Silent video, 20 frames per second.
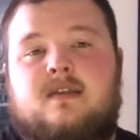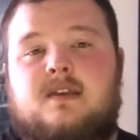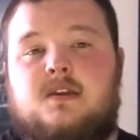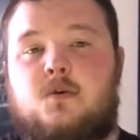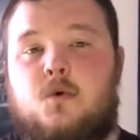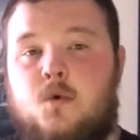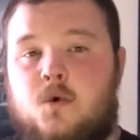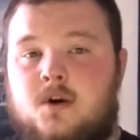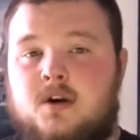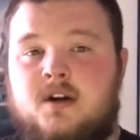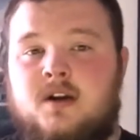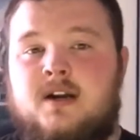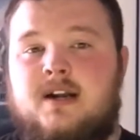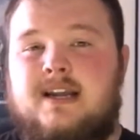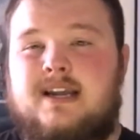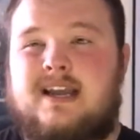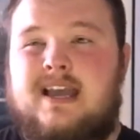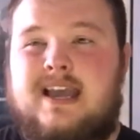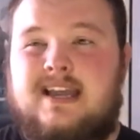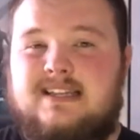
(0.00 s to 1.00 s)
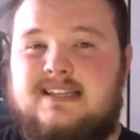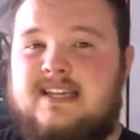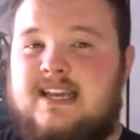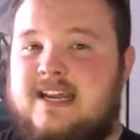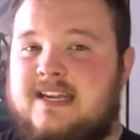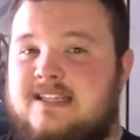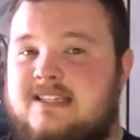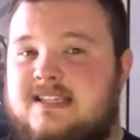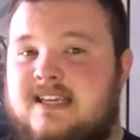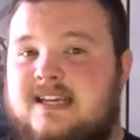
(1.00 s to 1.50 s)
the Order
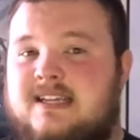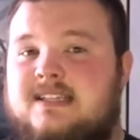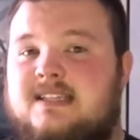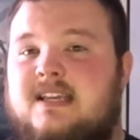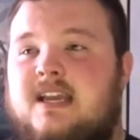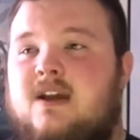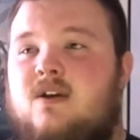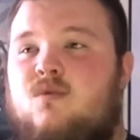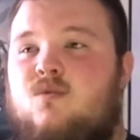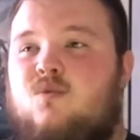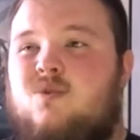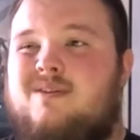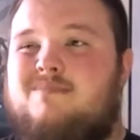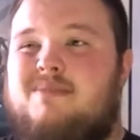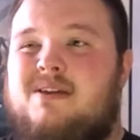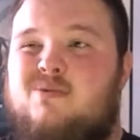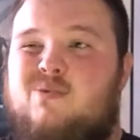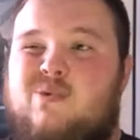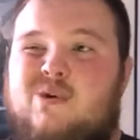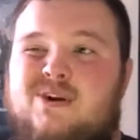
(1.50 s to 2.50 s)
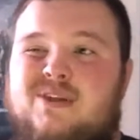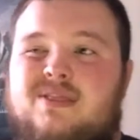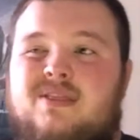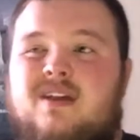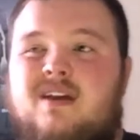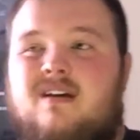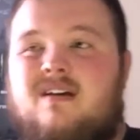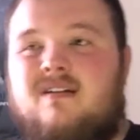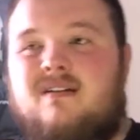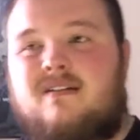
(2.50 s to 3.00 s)
1886 would be worth
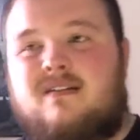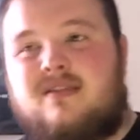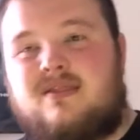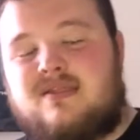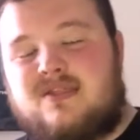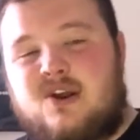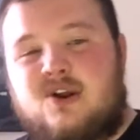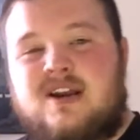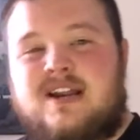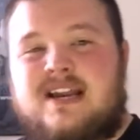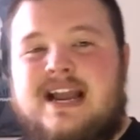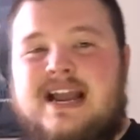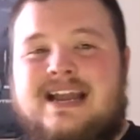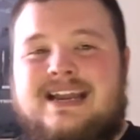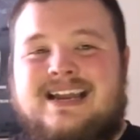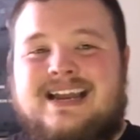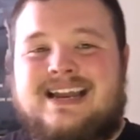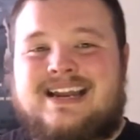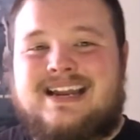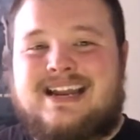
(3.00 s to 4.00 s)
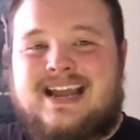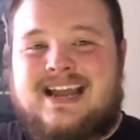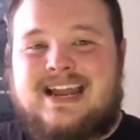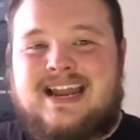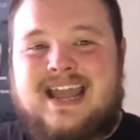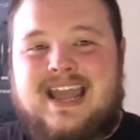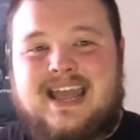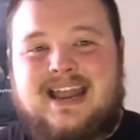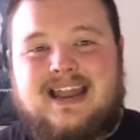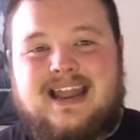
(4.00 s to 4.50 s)

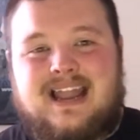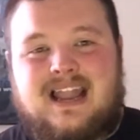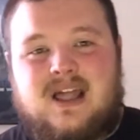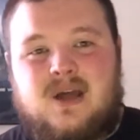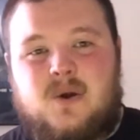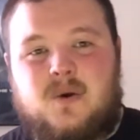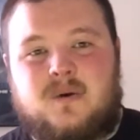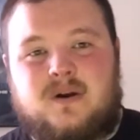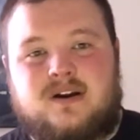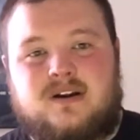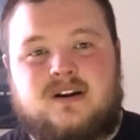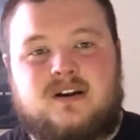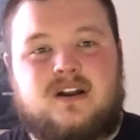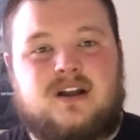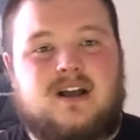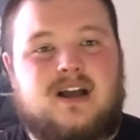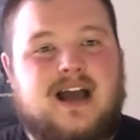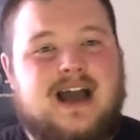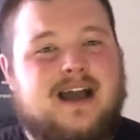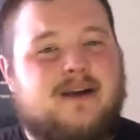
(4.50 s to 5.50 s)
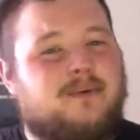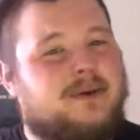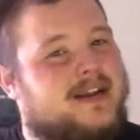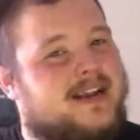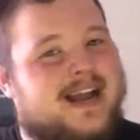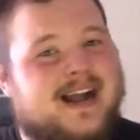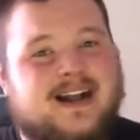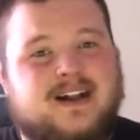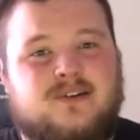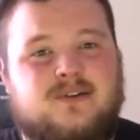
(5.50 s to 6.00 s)
$39.99 and lower. I would
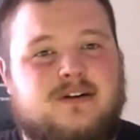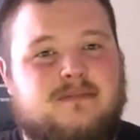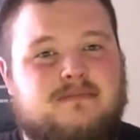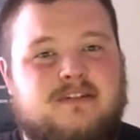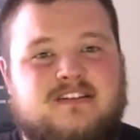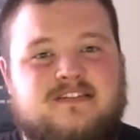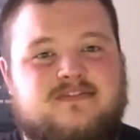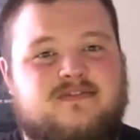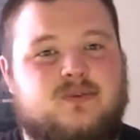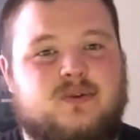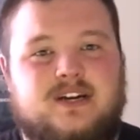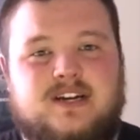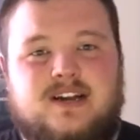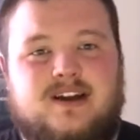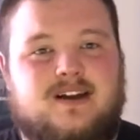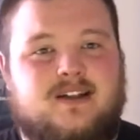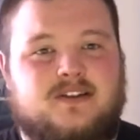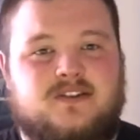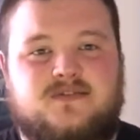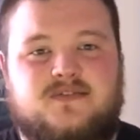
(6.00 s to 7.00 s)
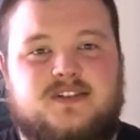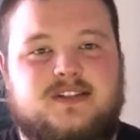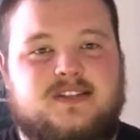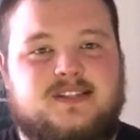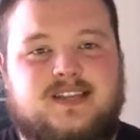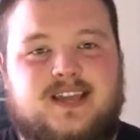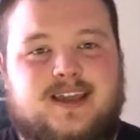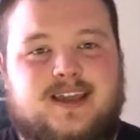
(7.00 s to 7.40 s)
not go above $40 for this